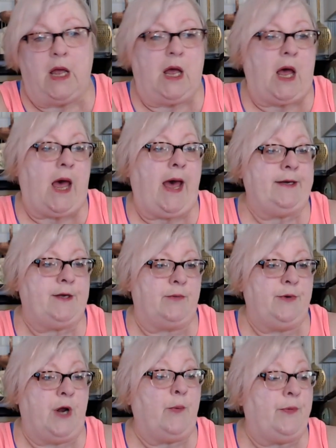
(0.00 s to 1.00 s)
I don't
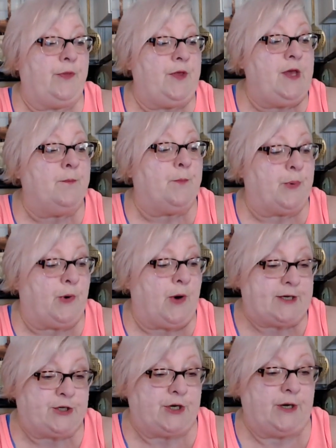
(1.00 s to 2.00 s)
know, the
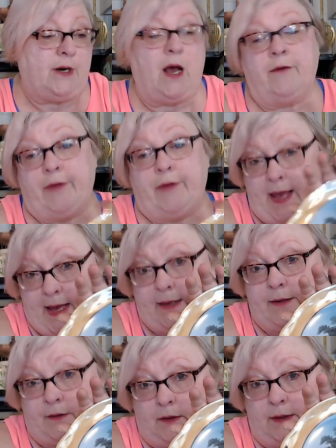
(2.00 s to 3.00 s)
impression of a
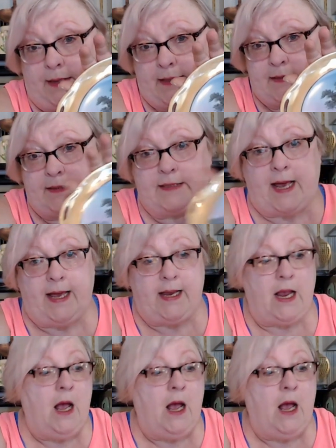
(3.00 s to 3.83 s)
handle, let's say.